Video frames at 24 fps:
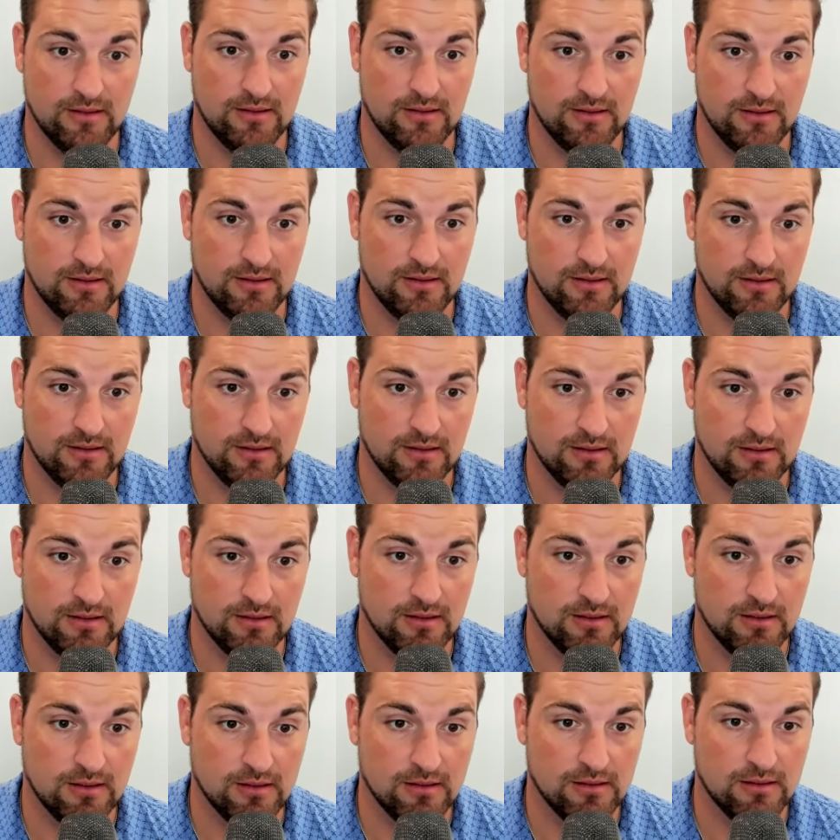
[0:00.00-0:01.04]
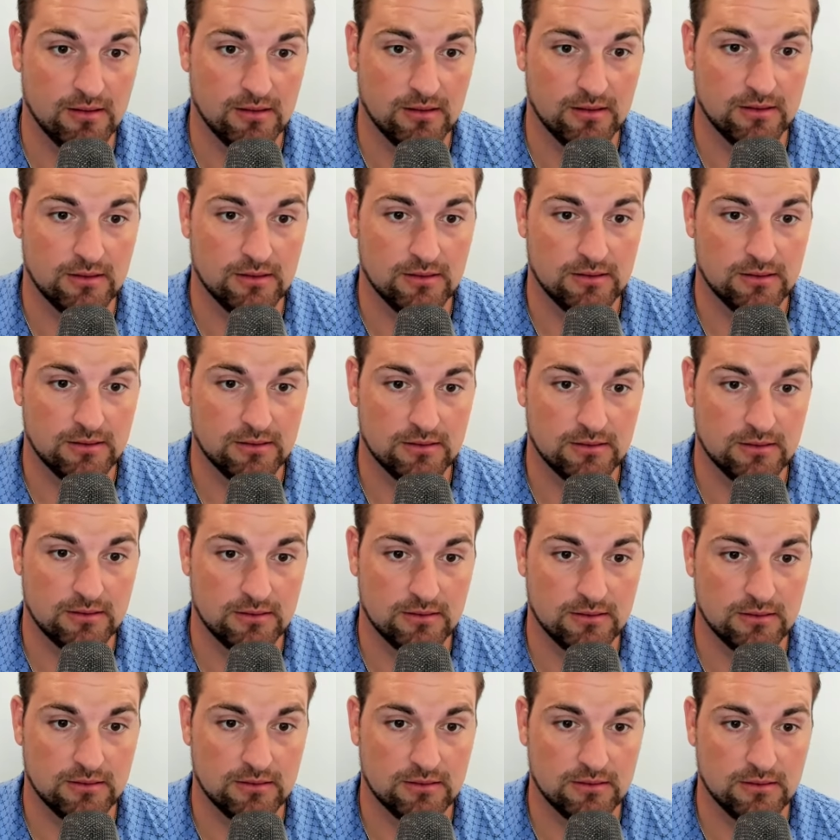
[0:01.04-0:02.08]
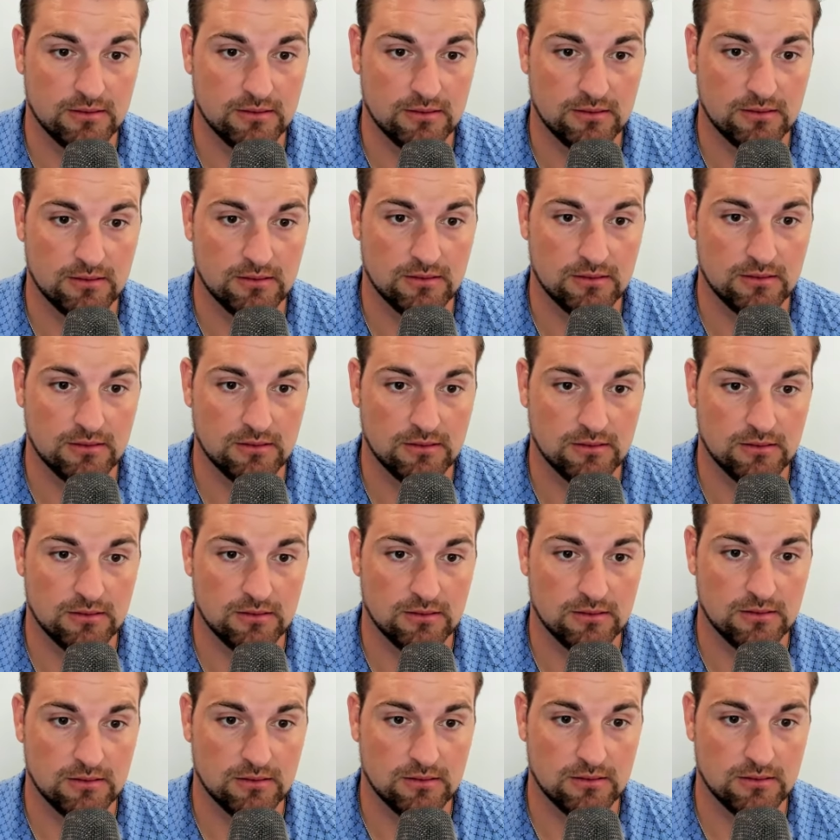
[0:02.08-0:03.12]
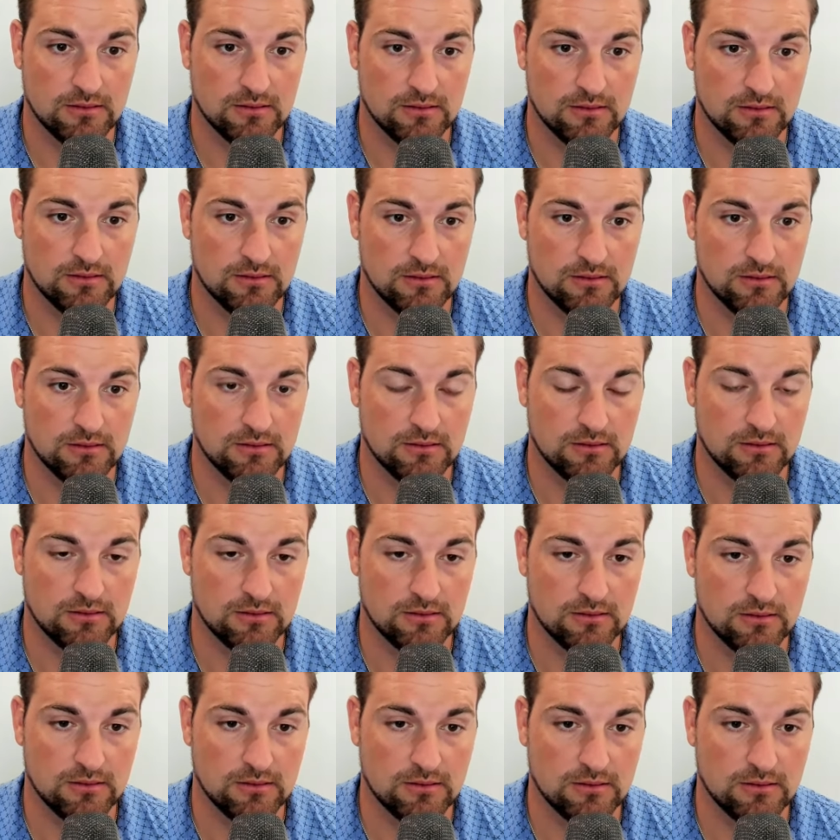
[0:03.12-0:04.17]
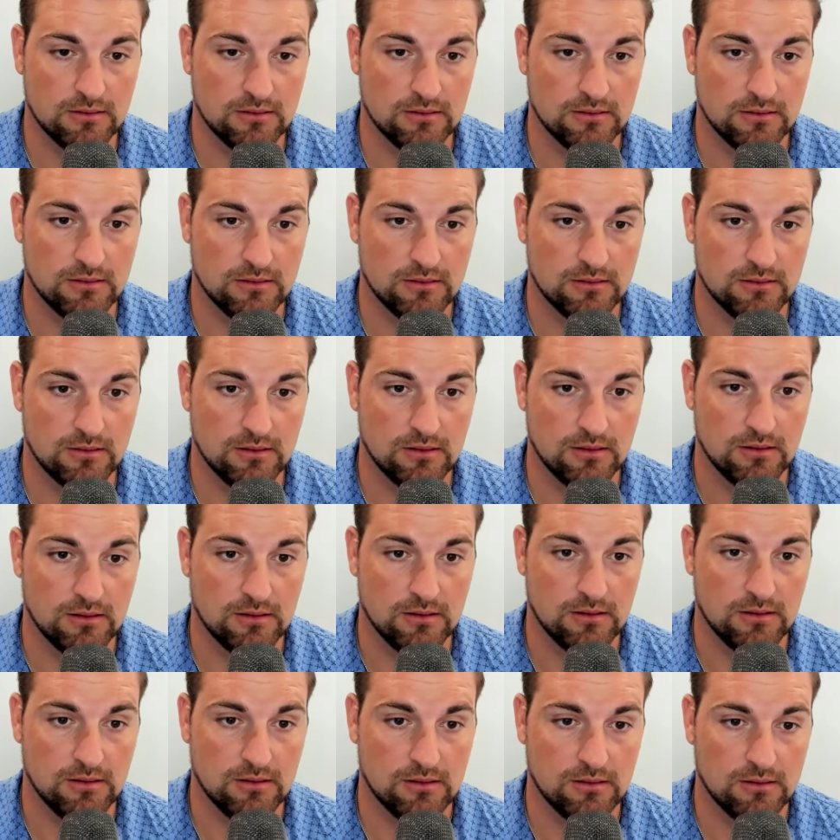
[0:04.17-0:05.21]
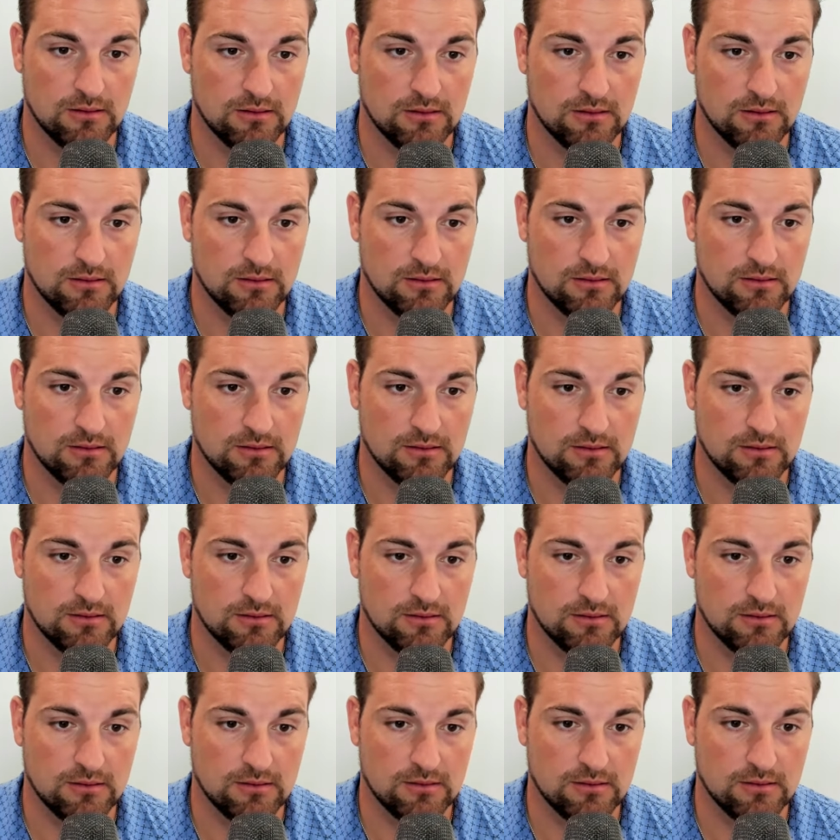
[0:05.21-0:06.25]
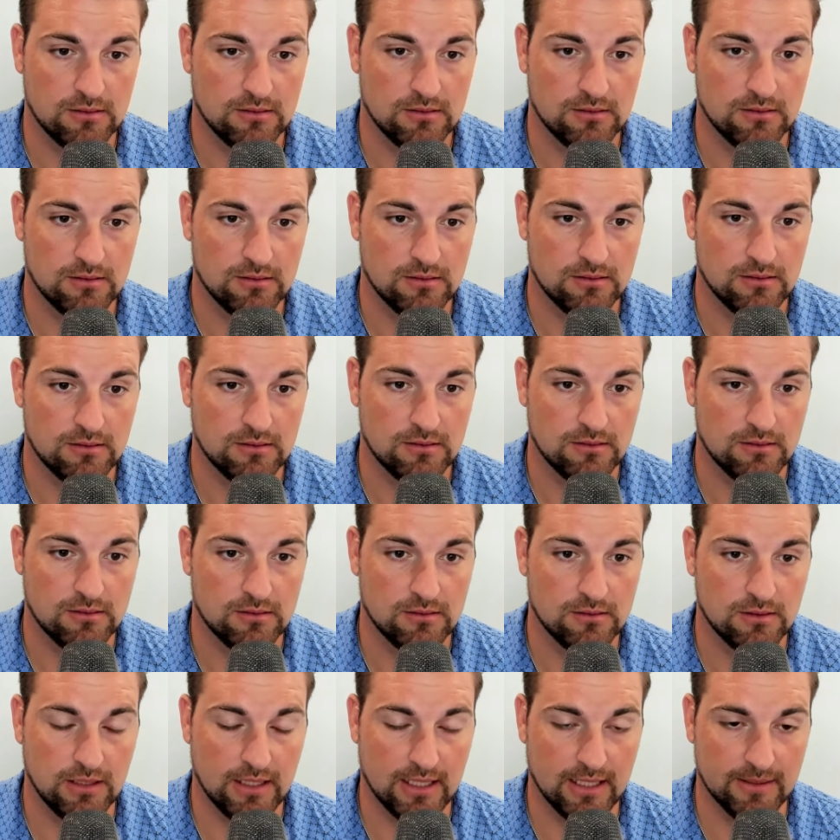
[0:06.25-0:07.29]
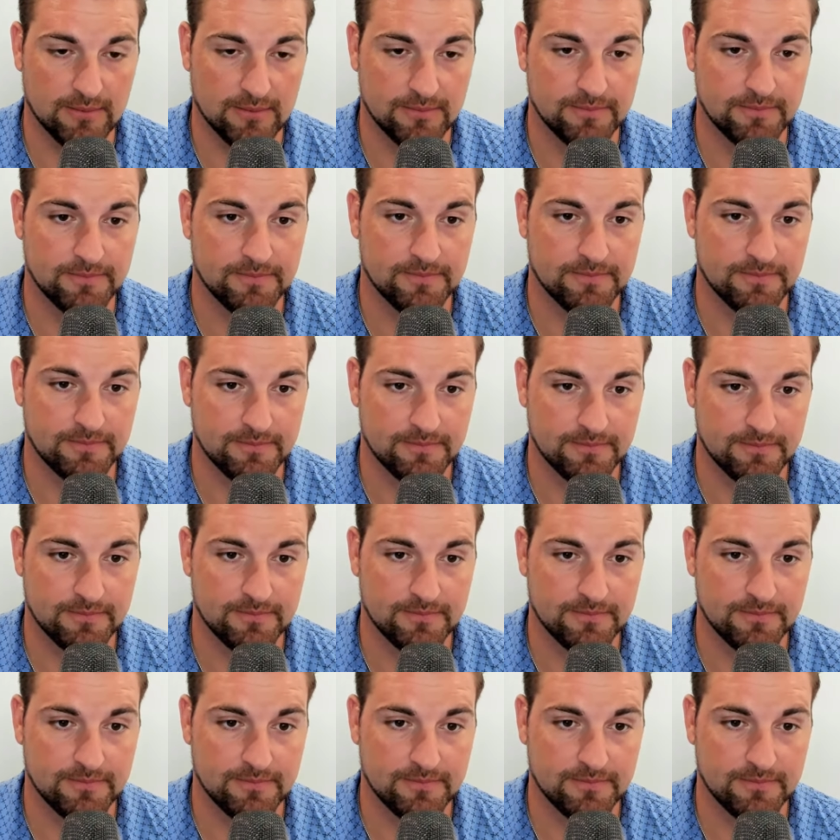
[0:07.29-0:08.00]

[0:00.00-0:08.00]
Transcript: [no speech]